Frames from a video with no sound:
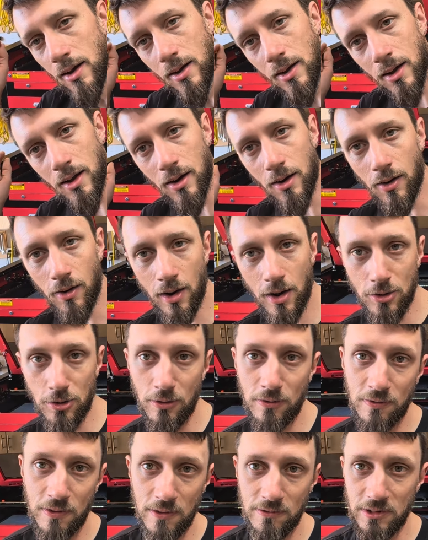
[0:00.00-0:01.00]

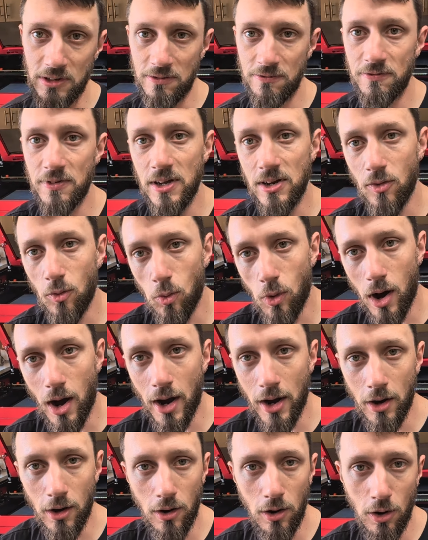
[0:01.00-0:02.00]
150 feet of
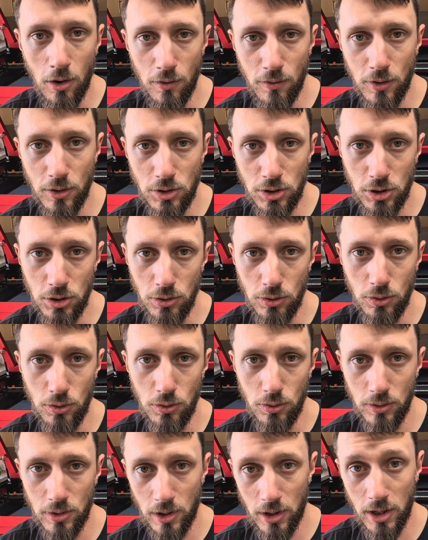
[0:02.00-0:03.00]
wire over
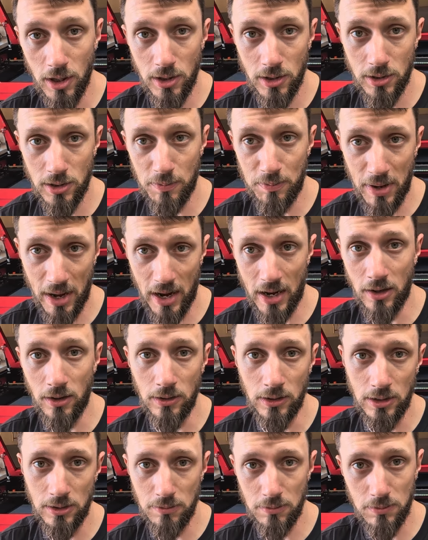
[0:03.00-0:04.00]
to the
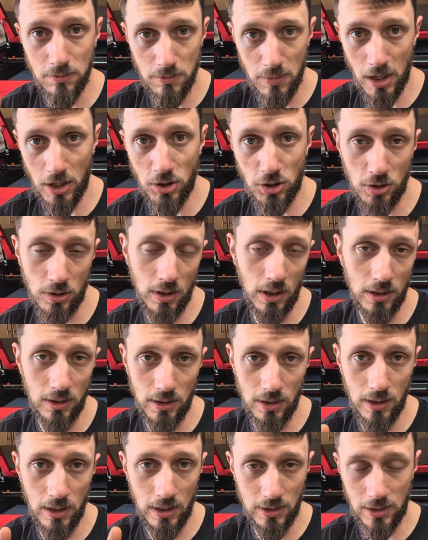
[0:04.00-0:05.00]
panel and make sure that
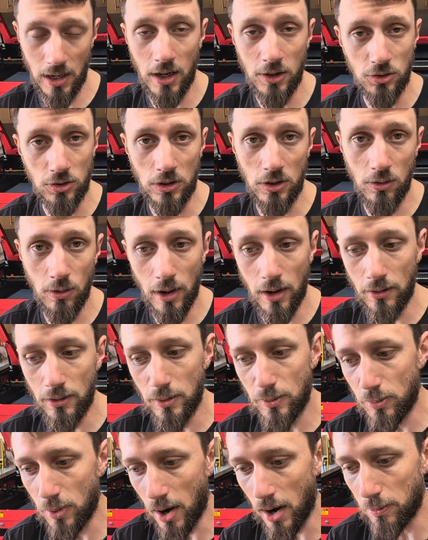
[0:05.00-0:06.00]
it's actually
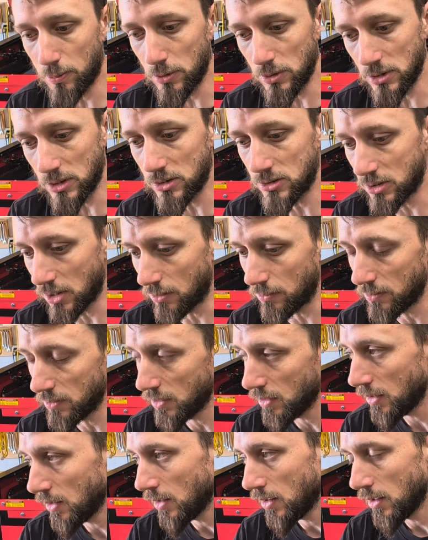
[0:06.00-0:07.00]
grounded properly. So
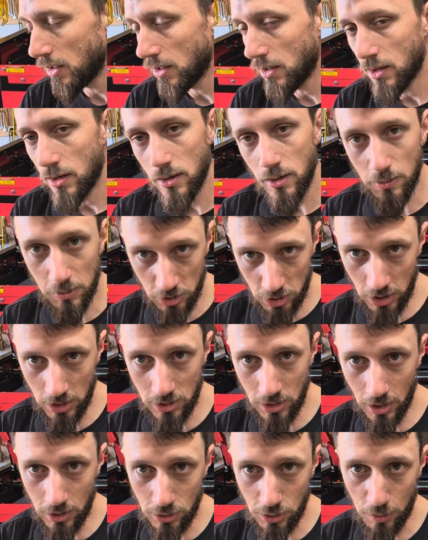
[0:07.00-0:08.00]
the
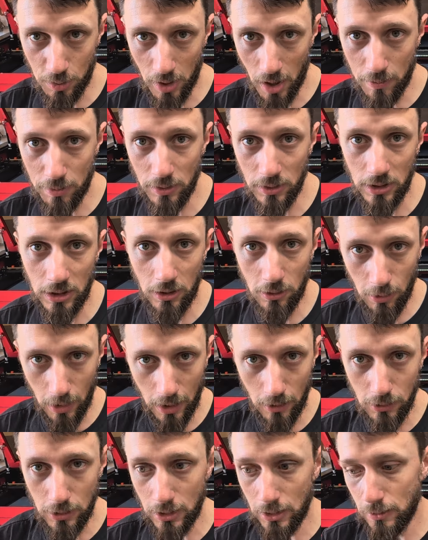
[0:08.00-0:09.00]
machine's also properly
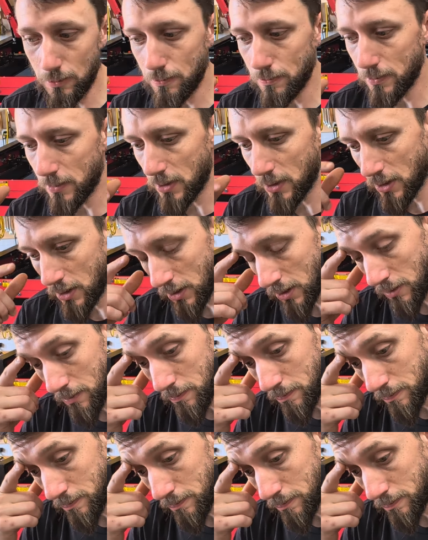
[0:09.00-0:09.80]
grounded. But